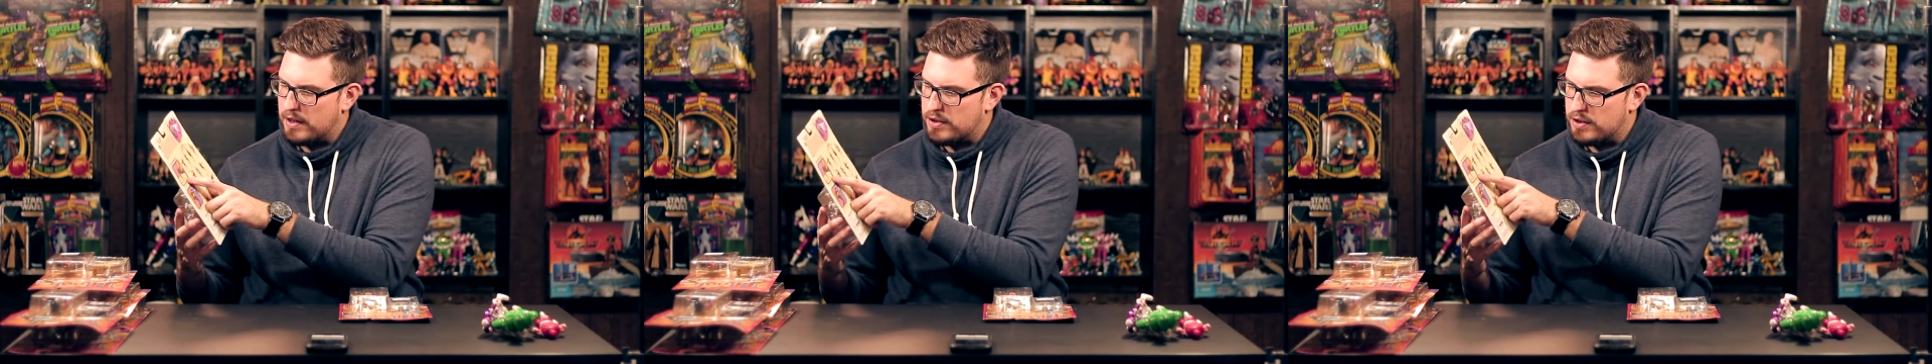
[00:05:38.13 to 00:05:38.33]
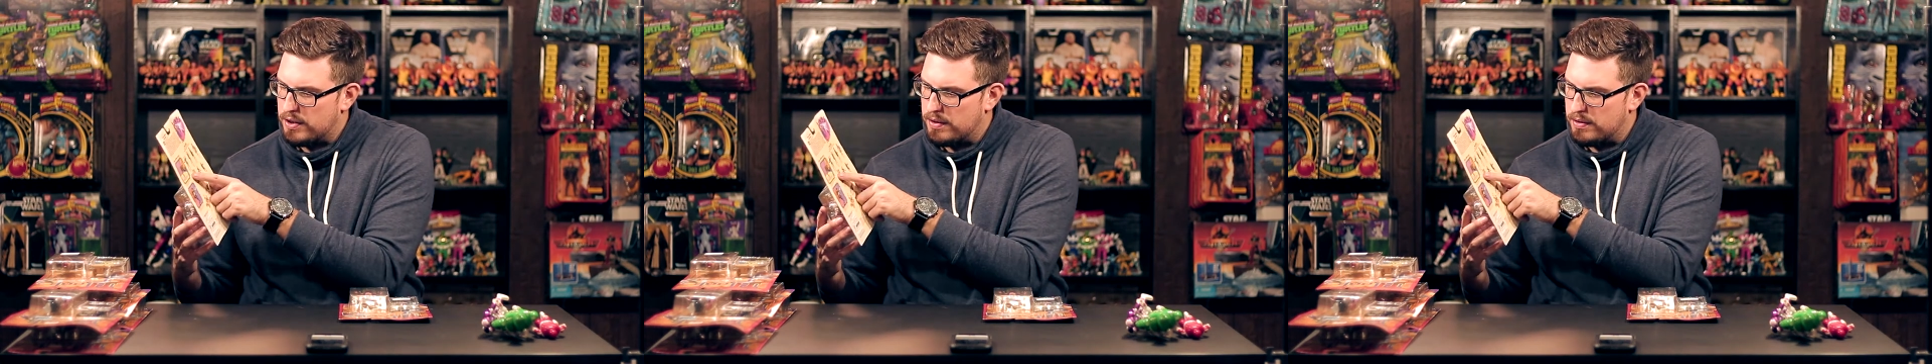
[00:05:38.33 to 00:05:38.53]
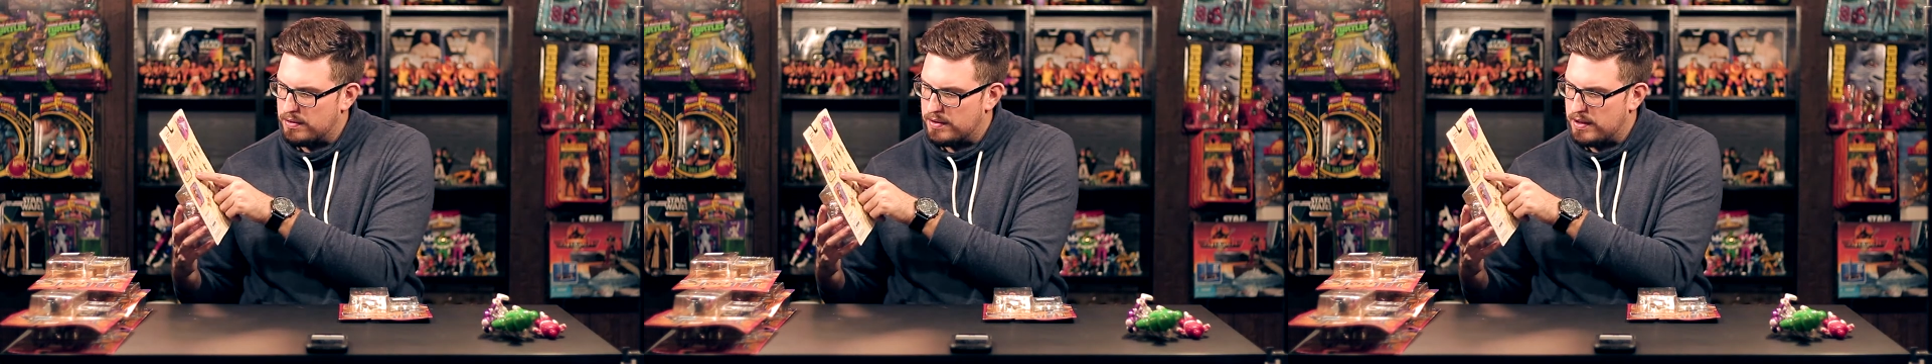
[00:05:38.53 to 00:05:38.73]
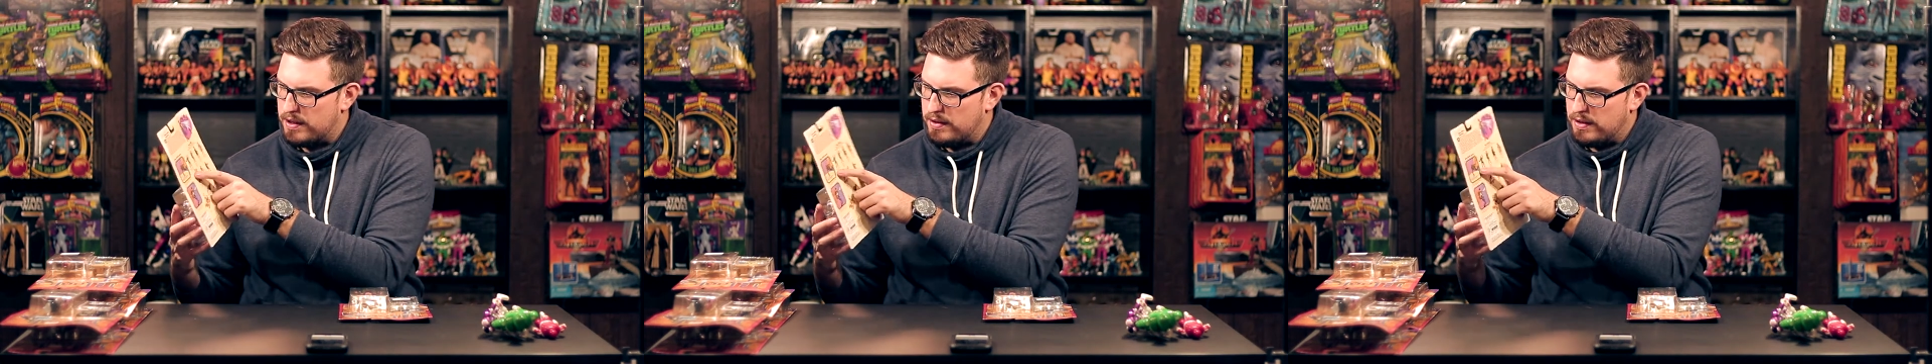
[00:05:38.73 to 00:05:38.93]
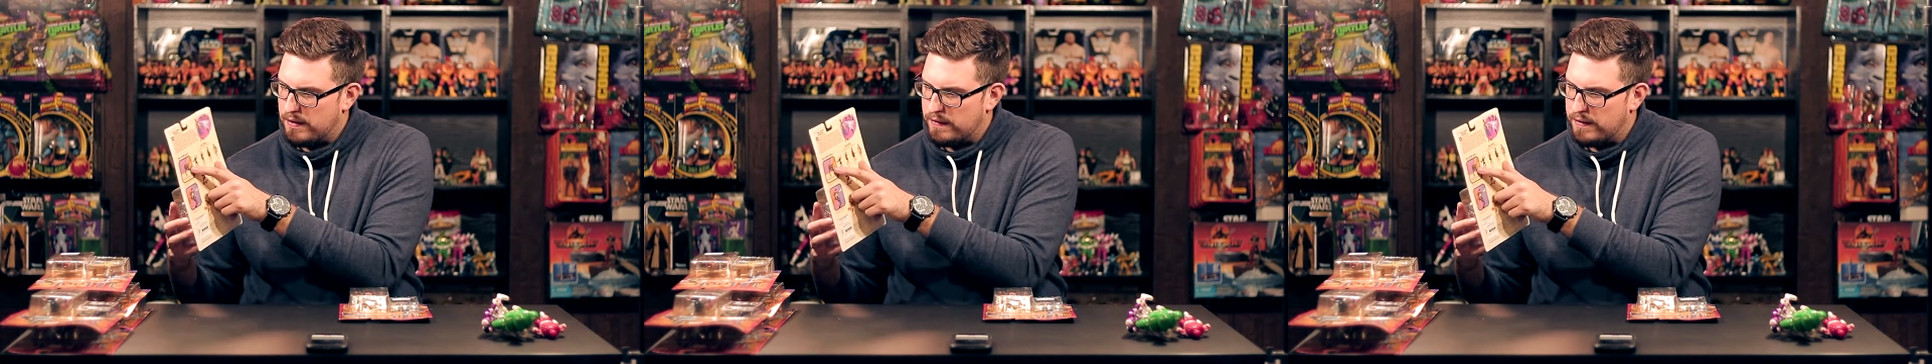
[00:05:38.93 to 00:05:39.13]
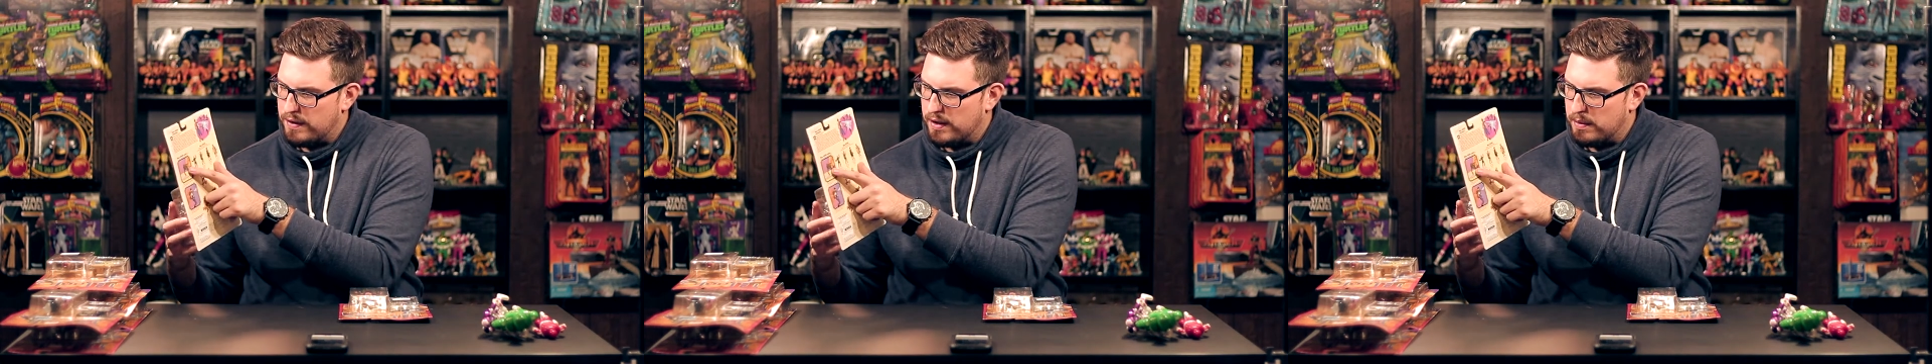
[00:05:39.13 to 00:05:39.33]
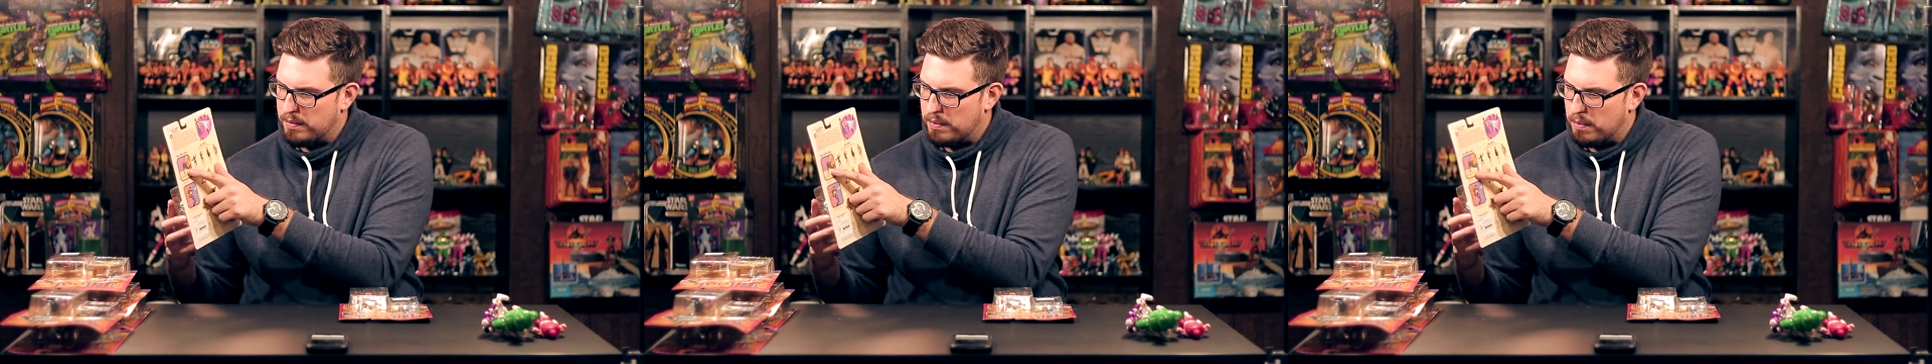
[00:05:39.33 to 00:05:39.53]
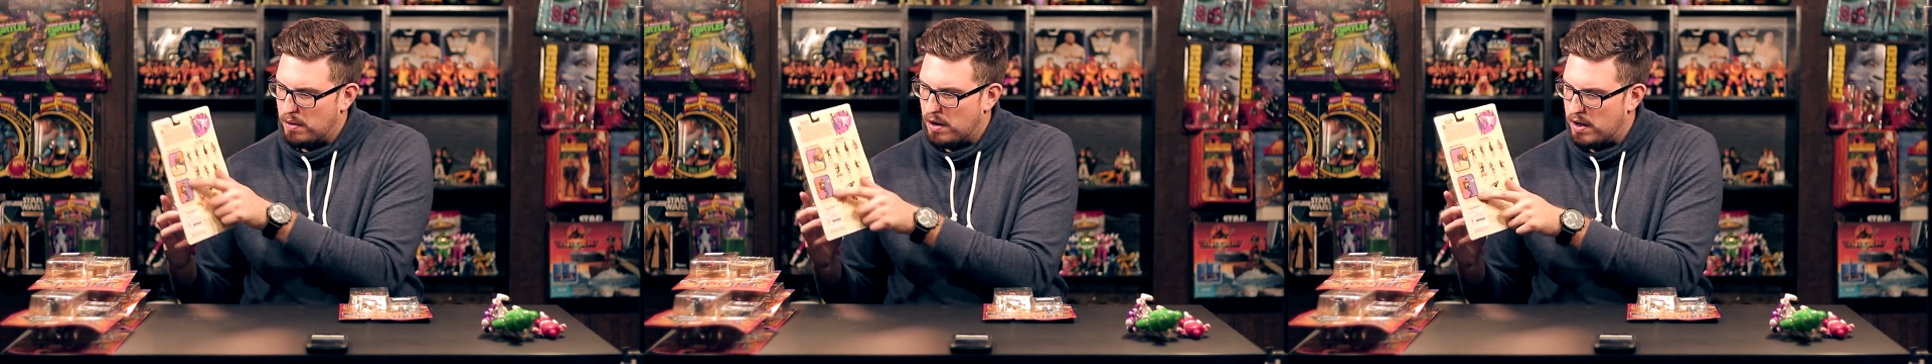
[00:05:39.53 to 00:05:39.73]
shows that you can fill it
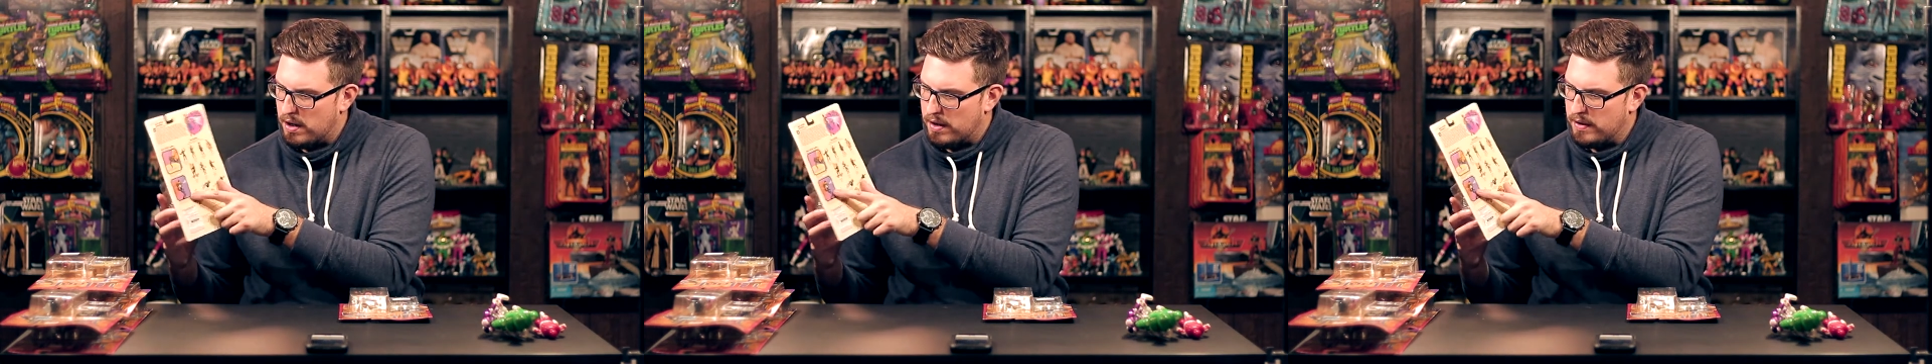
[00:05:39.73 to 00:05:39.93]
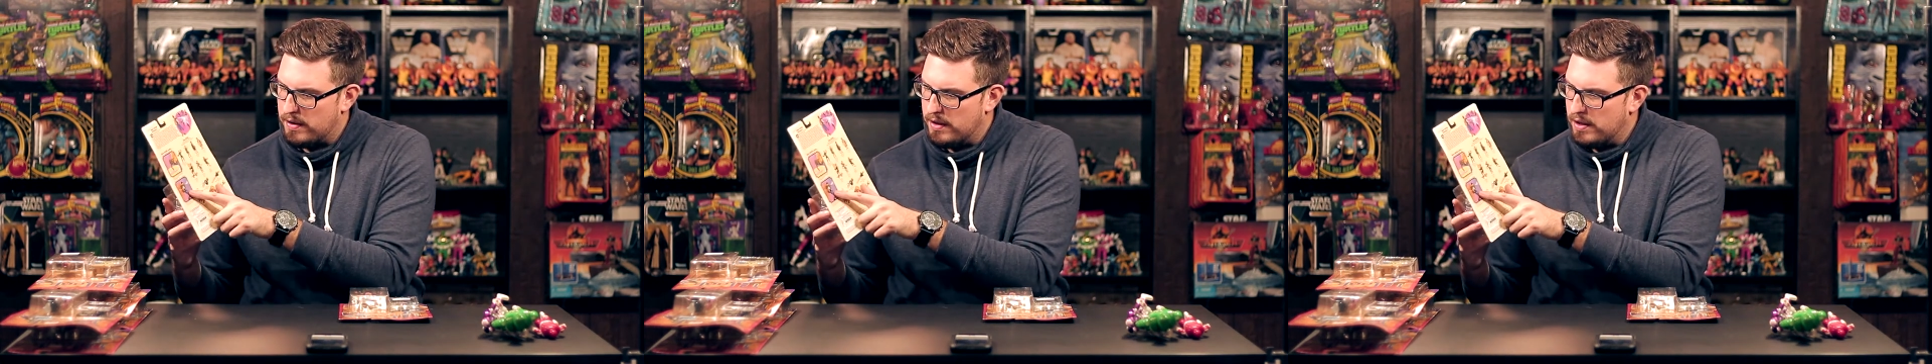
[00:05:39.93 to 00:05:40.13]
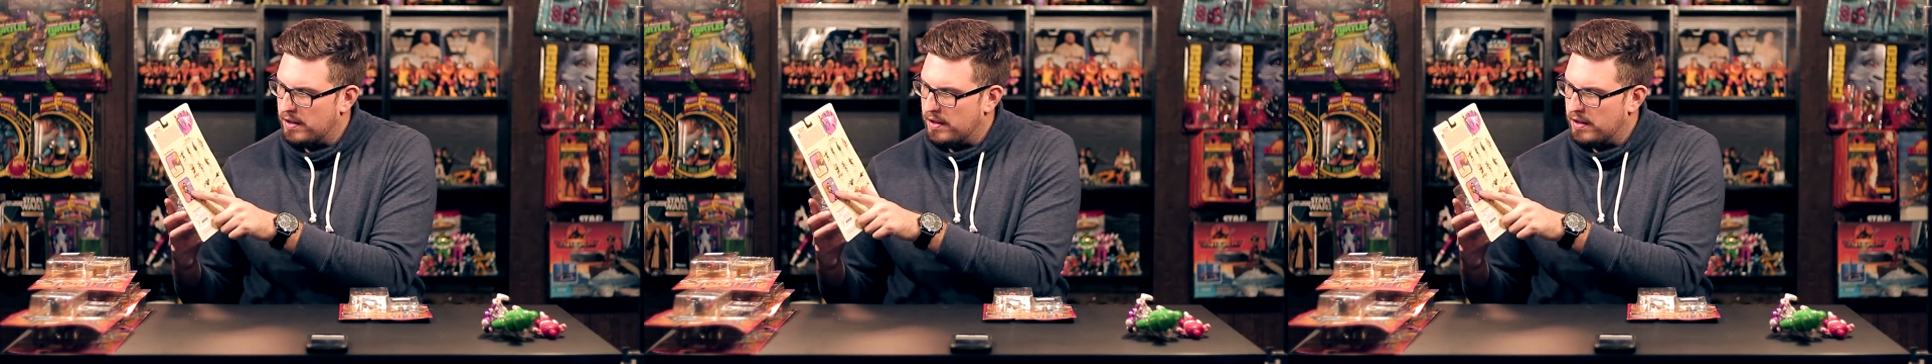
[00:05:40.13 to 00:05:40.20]
with water,